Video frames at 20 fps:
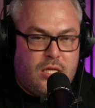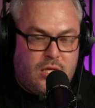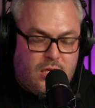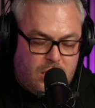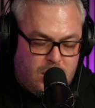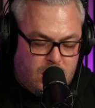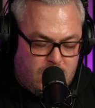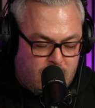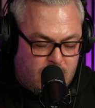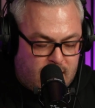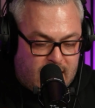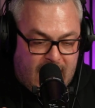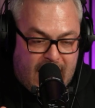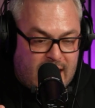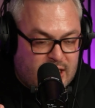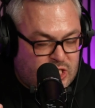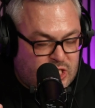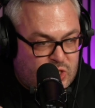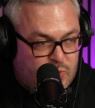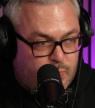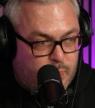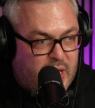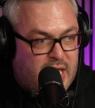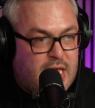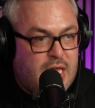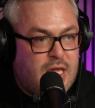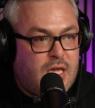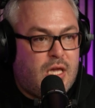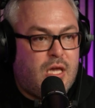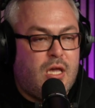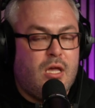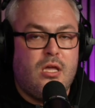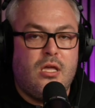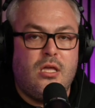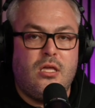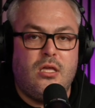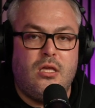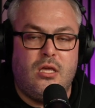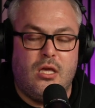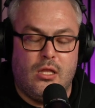You can't speak,
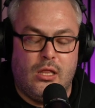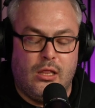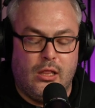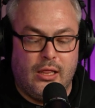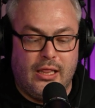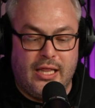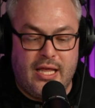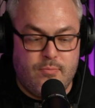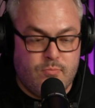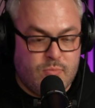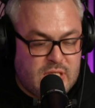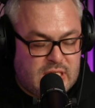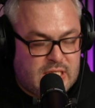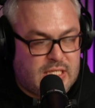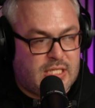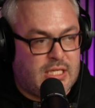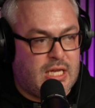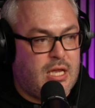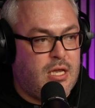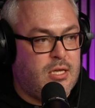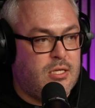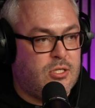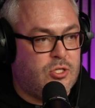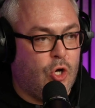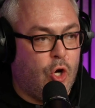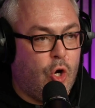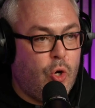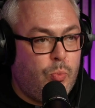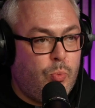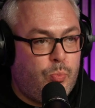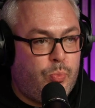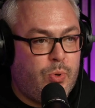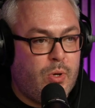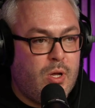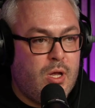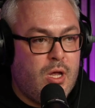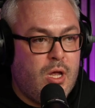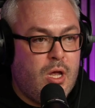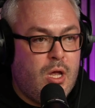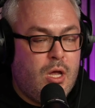your limbs seize up.
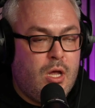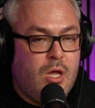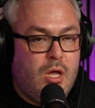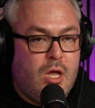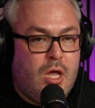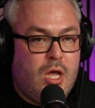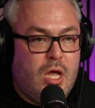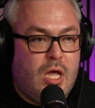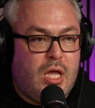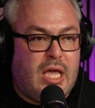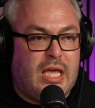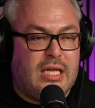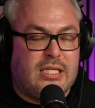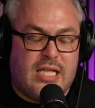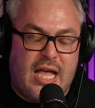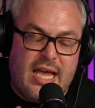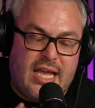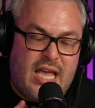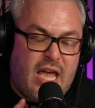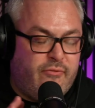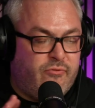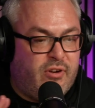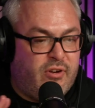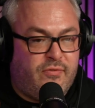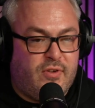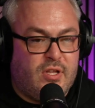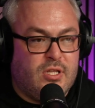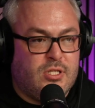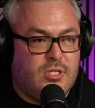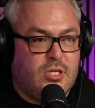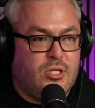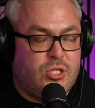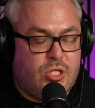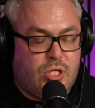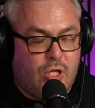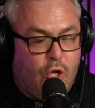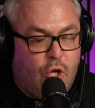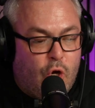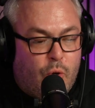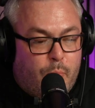It's like everything's in
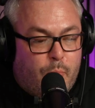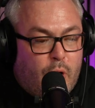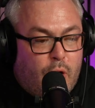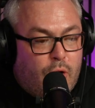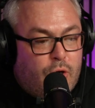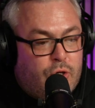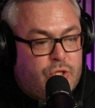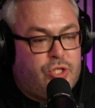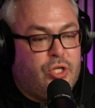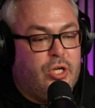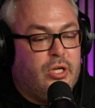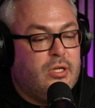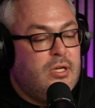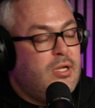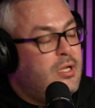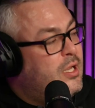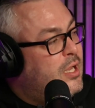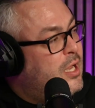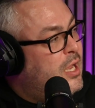slow motion.